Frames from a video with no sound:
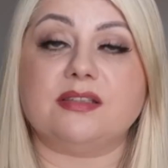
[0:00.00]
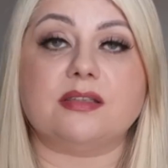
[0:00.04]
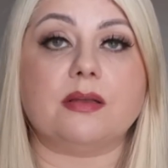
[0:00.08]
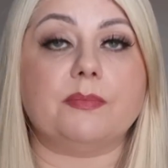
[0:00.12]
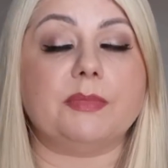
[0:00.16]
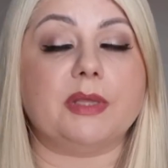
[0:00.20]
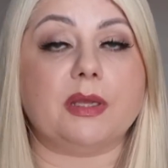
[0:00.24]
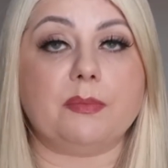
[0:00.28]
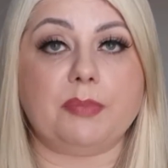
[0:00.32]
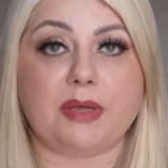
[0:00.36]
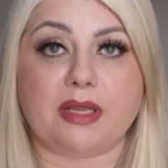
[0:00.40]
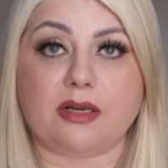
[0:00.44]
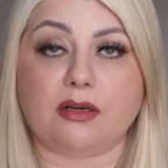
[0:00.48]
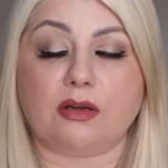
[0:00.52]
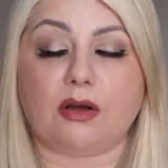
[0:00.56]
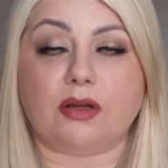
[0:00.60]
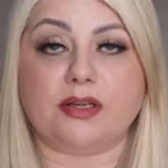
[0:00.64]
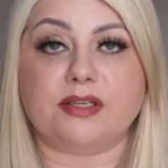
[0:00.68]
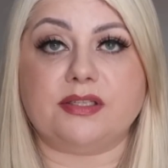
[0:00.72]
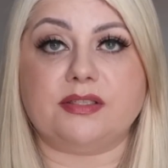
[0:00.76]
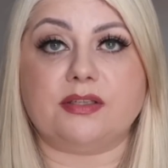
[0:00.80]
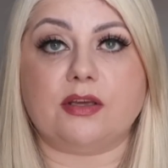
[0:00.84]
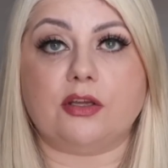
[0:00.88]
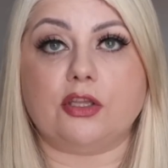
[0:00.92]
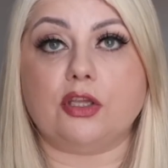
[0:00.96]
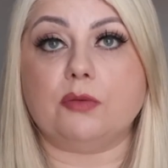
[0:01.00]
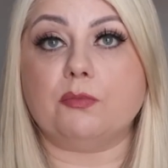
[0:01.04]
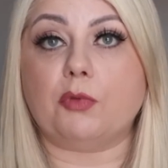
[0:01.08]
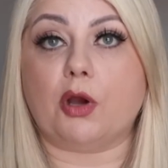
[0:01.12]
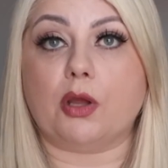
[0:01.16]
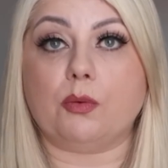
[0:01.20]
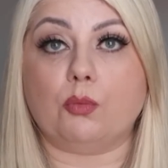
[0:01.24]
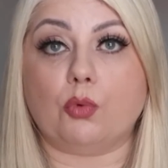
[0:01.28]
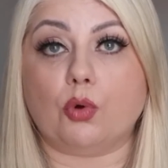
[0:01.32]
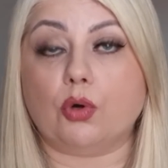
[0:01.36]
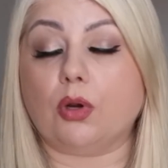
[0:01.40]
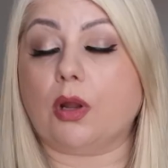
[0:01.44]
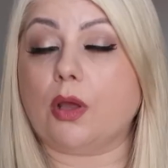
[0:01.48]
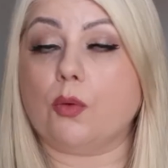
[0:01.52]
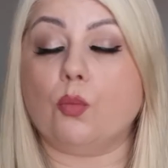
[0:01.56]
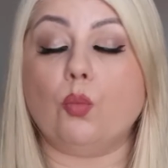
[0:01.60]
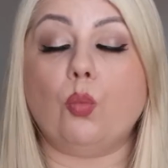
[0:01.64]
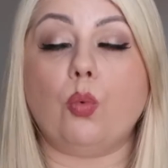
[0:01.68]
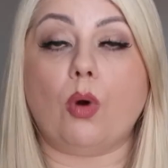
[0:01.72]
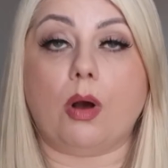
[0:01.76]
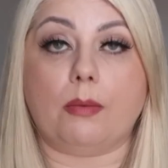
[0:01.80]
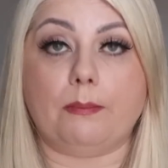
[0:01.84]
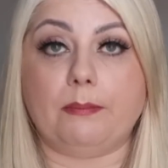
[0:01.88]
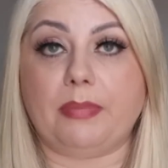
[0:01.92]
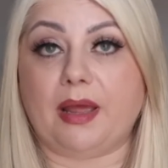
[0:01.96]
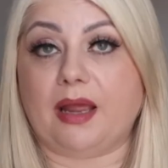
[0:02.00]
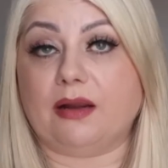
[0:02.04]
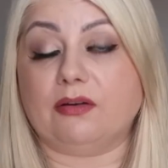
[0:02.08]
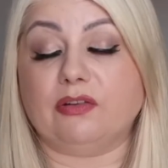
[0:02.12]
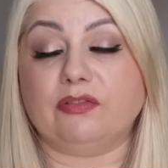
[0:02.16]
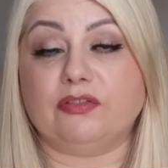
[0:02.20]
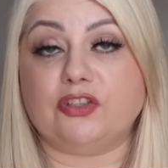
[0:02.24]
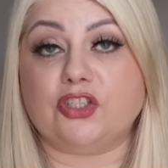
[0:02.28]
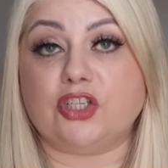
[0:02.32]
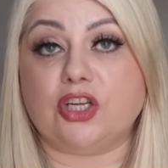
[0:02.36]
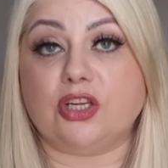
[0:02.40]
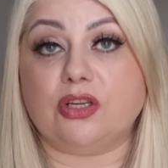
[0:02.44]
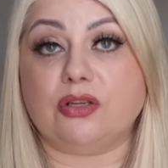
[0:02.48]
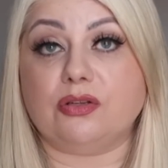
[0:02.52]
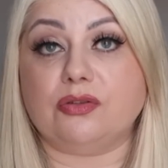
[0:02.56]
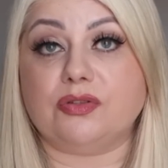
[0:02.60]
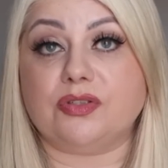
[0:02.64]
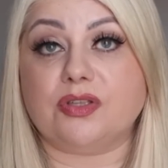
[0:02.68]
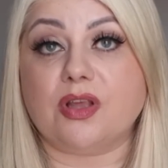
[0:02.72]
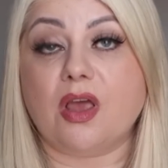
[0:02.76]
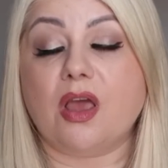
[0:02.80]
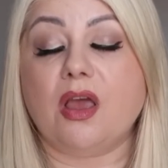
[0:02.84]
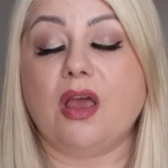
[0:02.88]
something a bit nicer, you might want like 1 pair of shoes